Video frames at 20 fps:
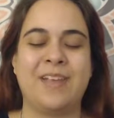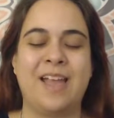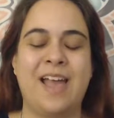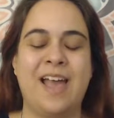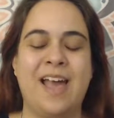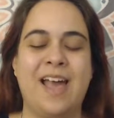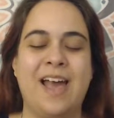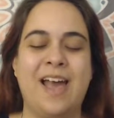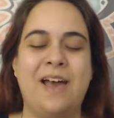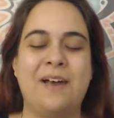
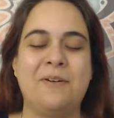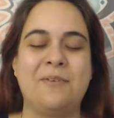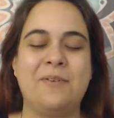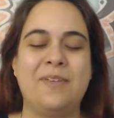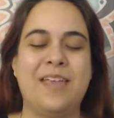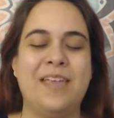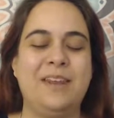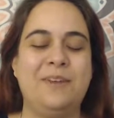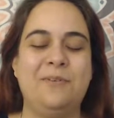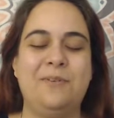How
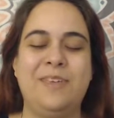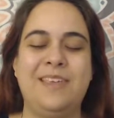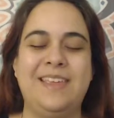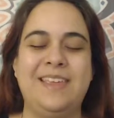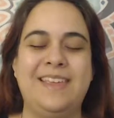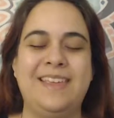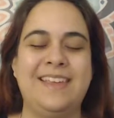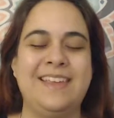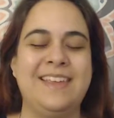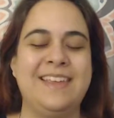can
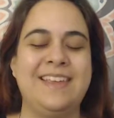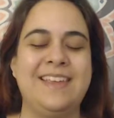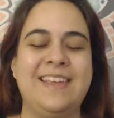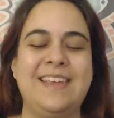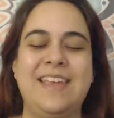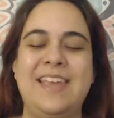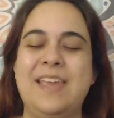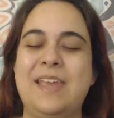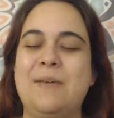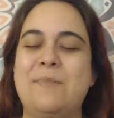we
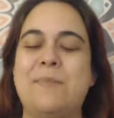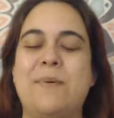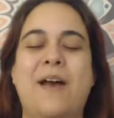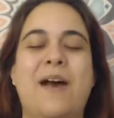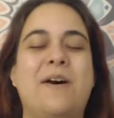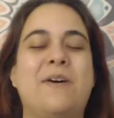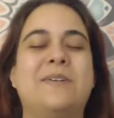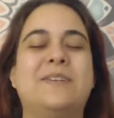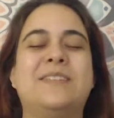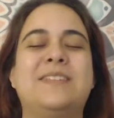keep
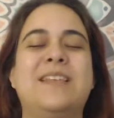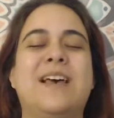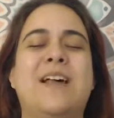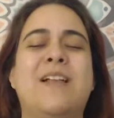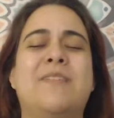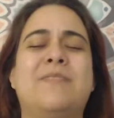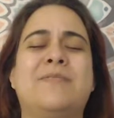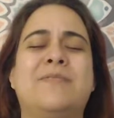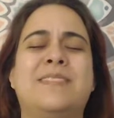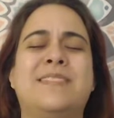
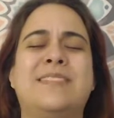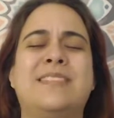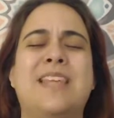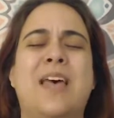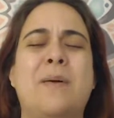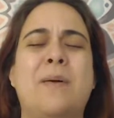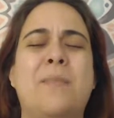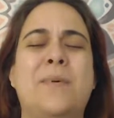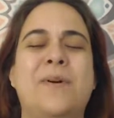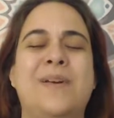ourselves
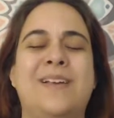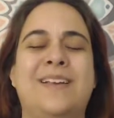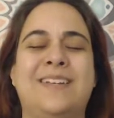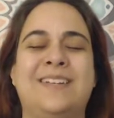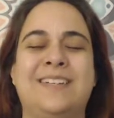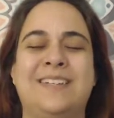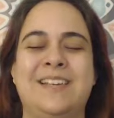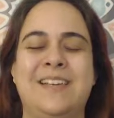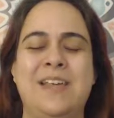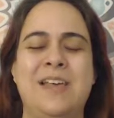
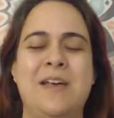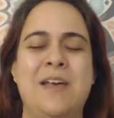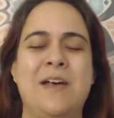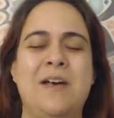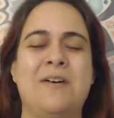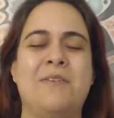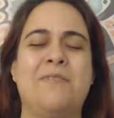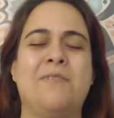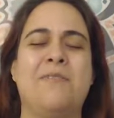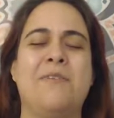separate
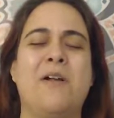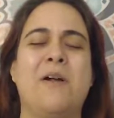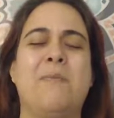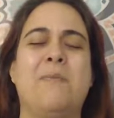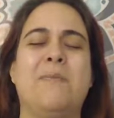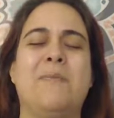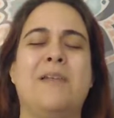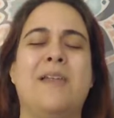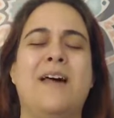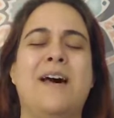
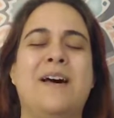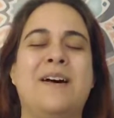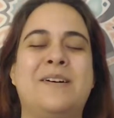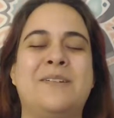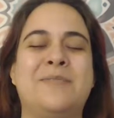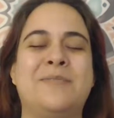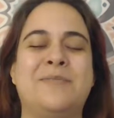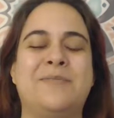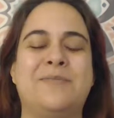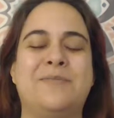from
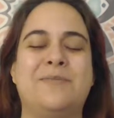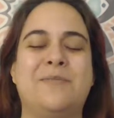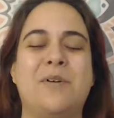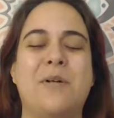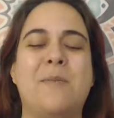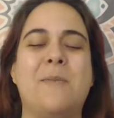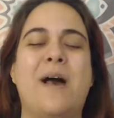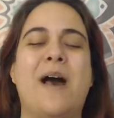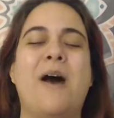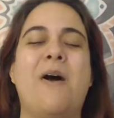love,
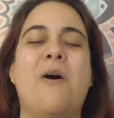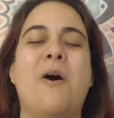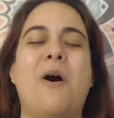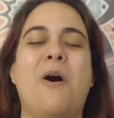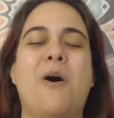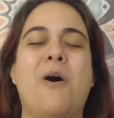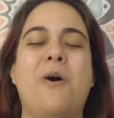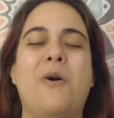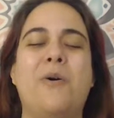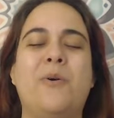from our
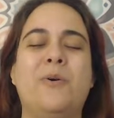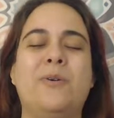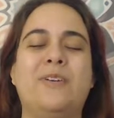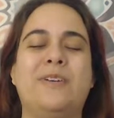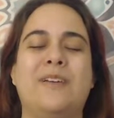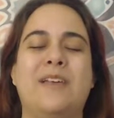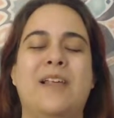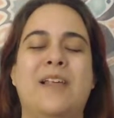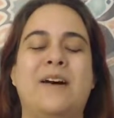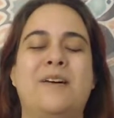
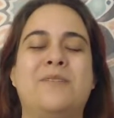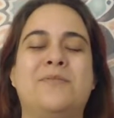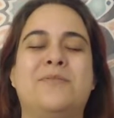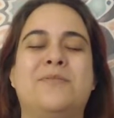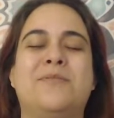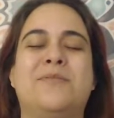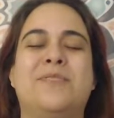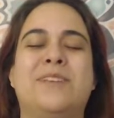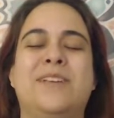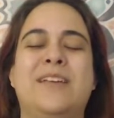own love
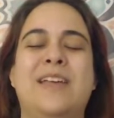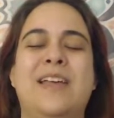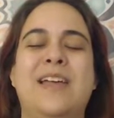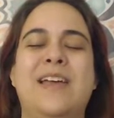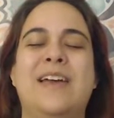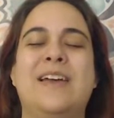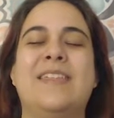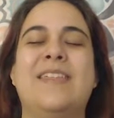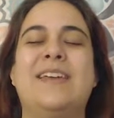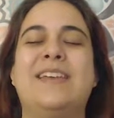
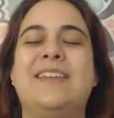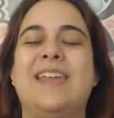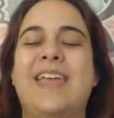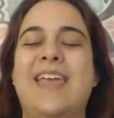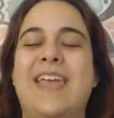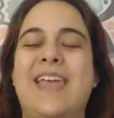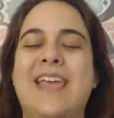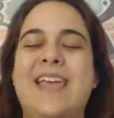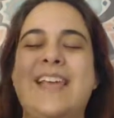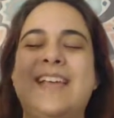that
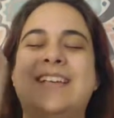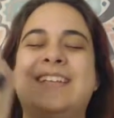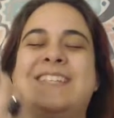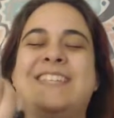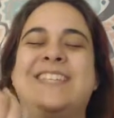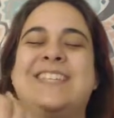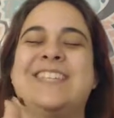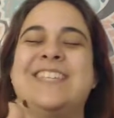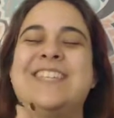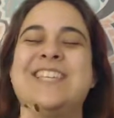is